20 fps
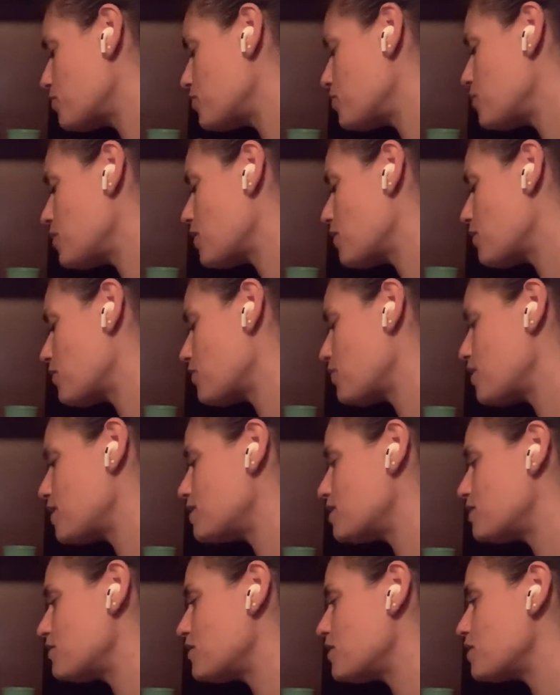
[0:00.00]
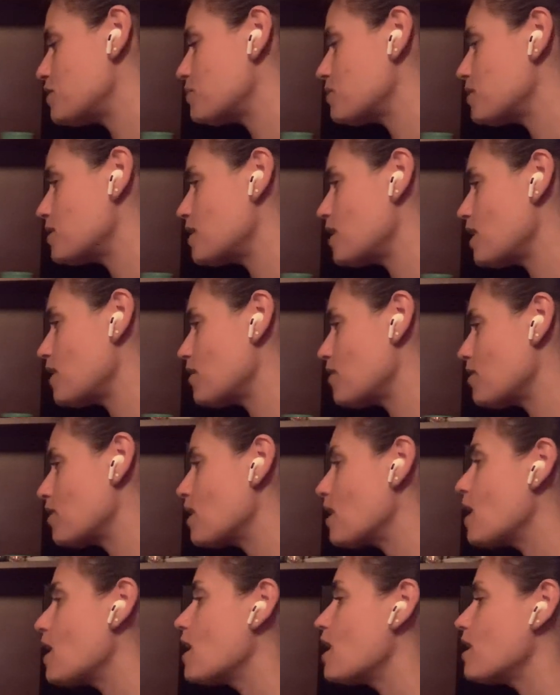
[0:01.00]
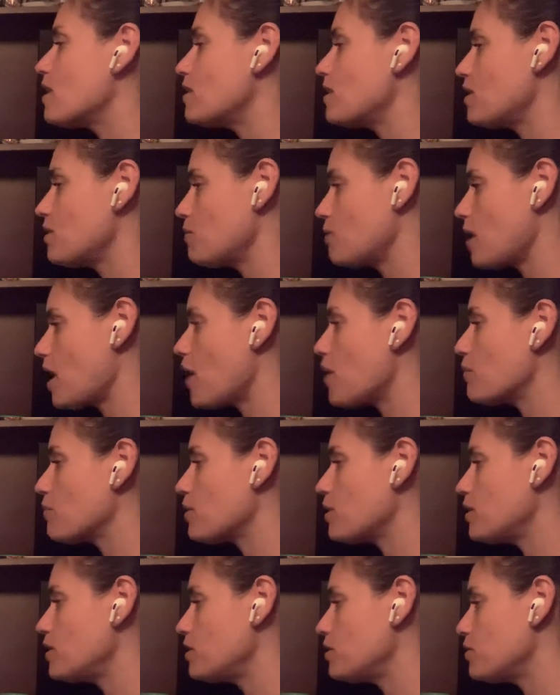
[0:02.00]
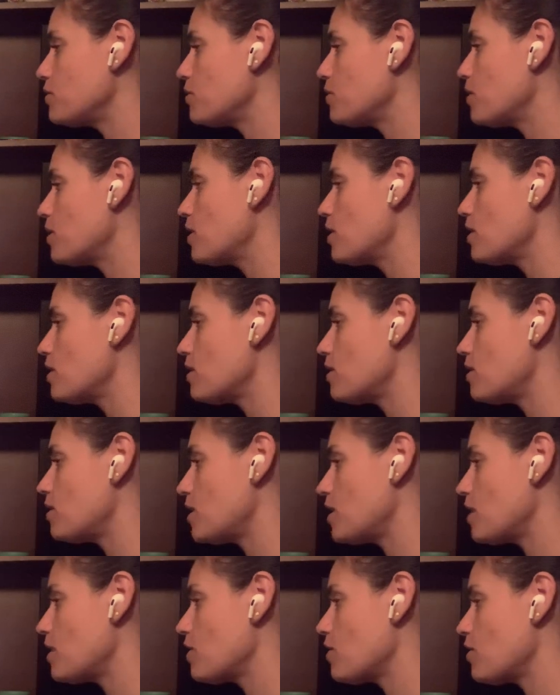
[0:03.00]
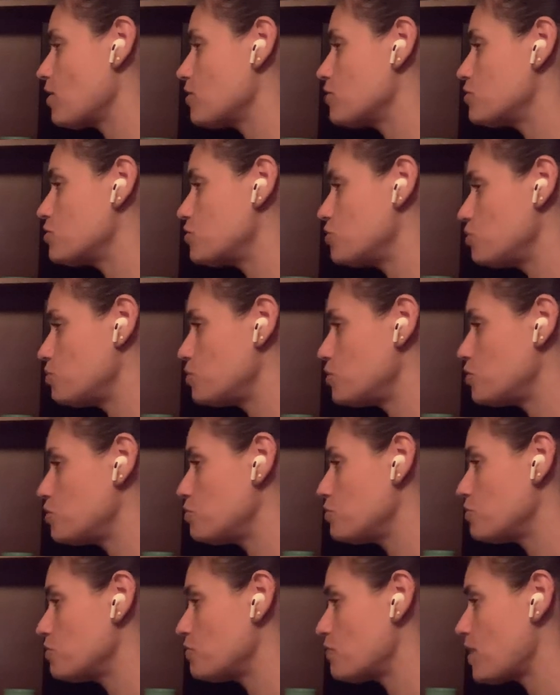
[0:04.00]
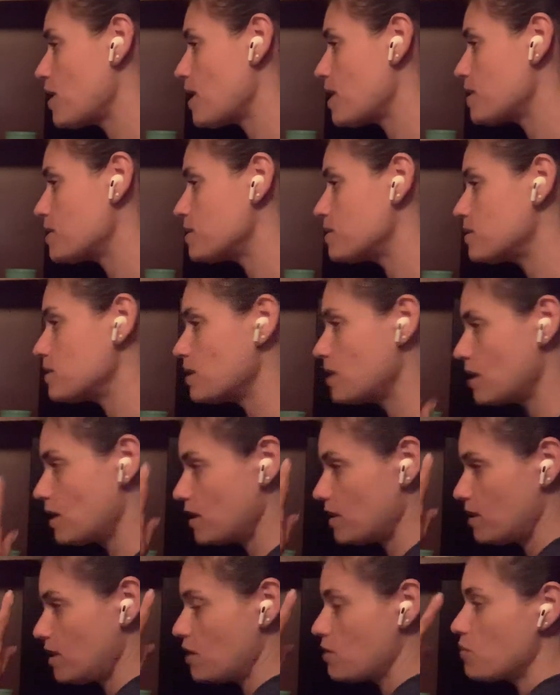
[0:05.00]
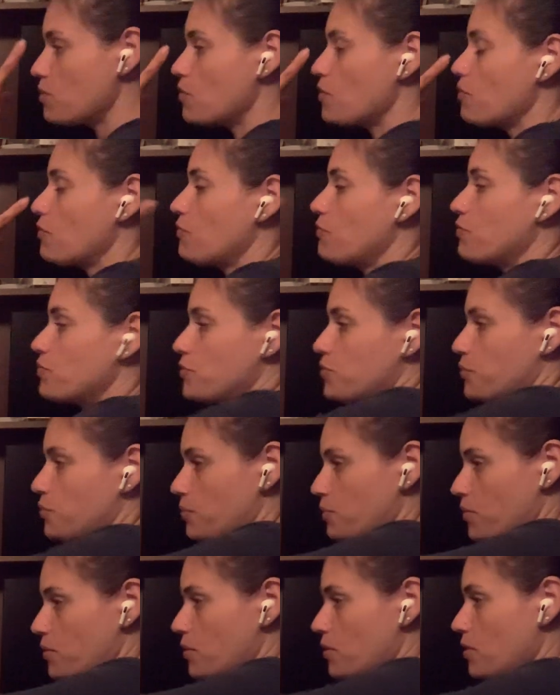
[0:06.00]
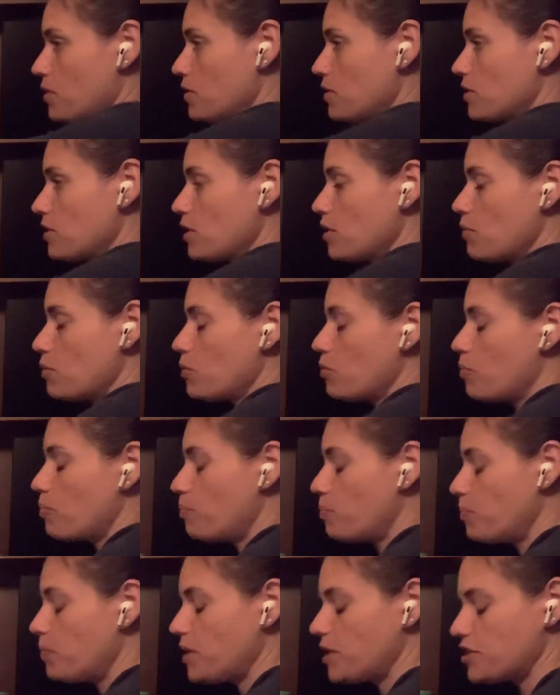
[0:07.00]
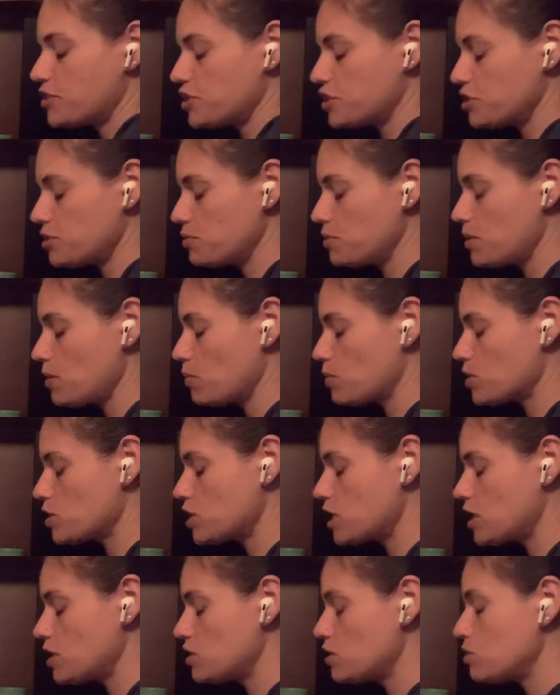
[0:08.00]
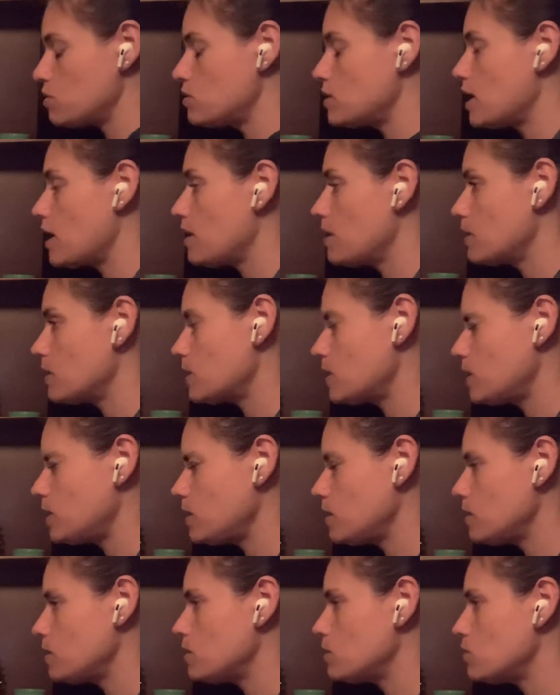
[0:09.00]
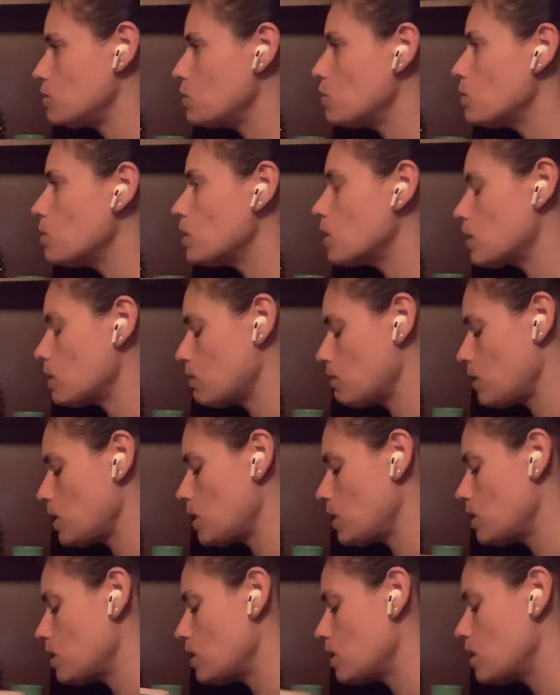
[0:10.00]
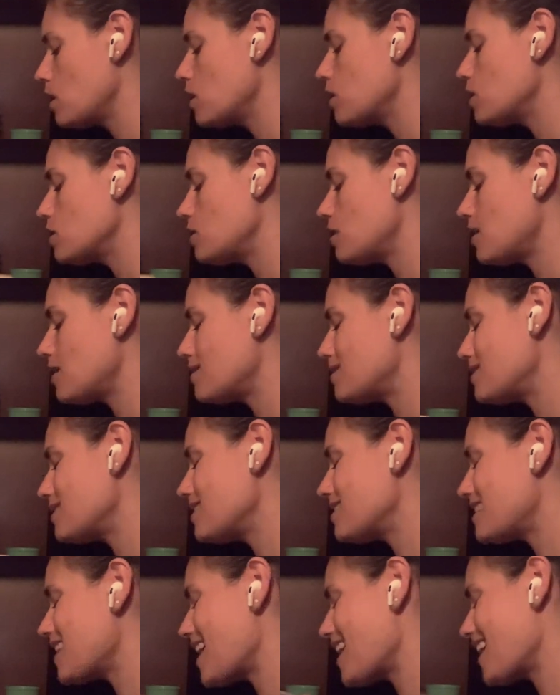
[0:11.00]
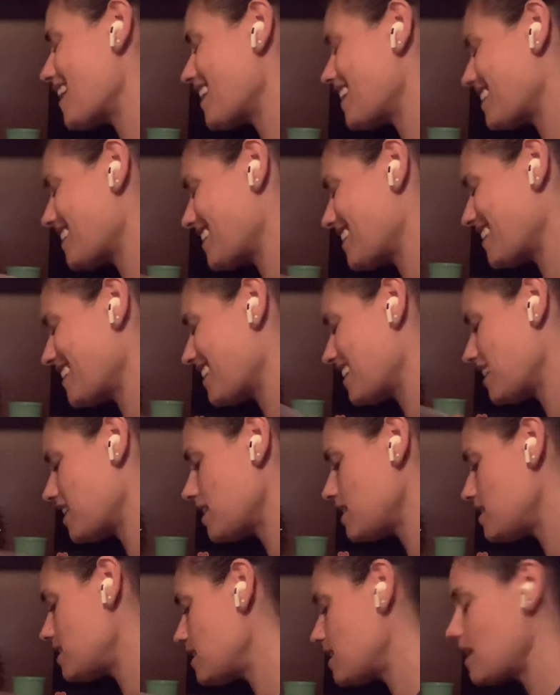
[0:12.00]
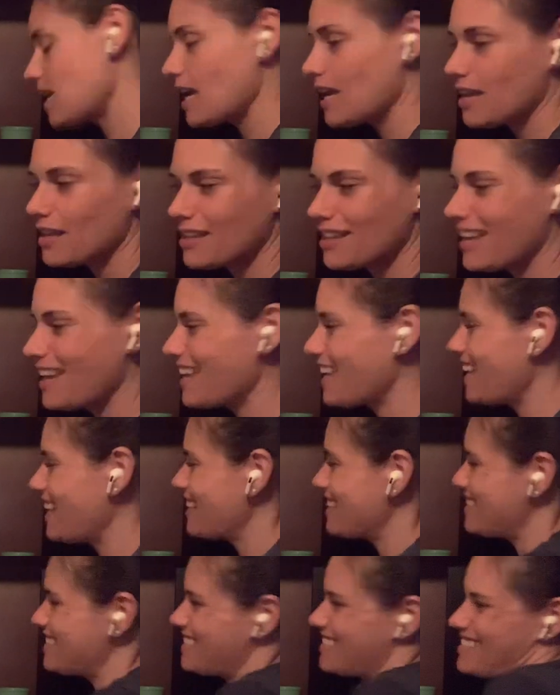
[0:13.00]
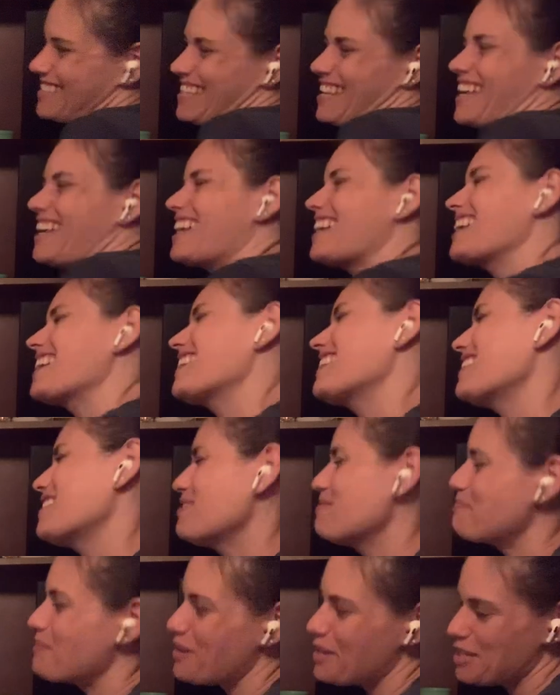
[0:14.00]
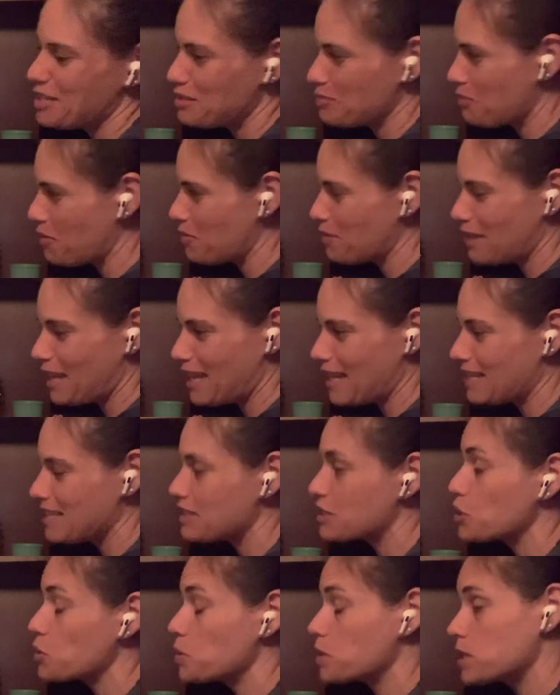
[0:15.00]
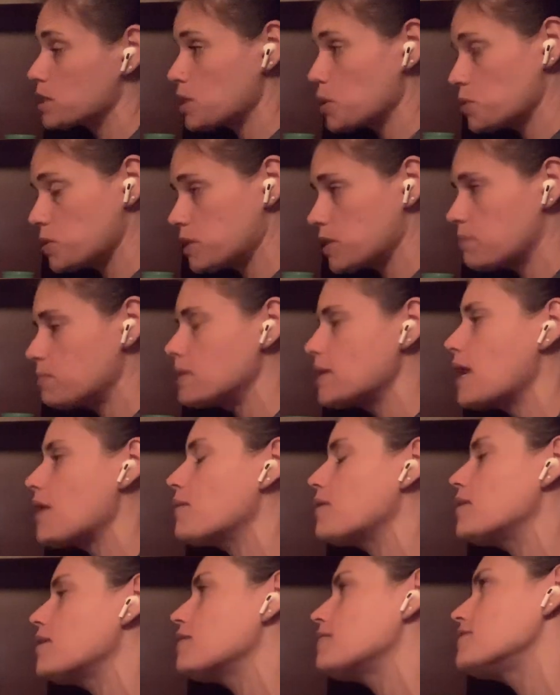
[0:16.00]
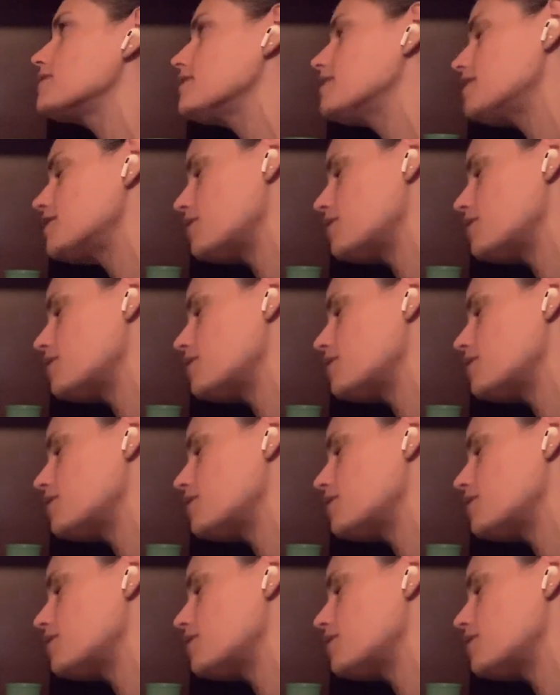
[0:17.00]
you ever face to face with a gator, they will outrun you. They are super duper fast. They will they will beat you, they will chase you down and kill you. All right? You gotta zigzag because they can't zigzag. Their bodies won't let it, so it slows them down enough to get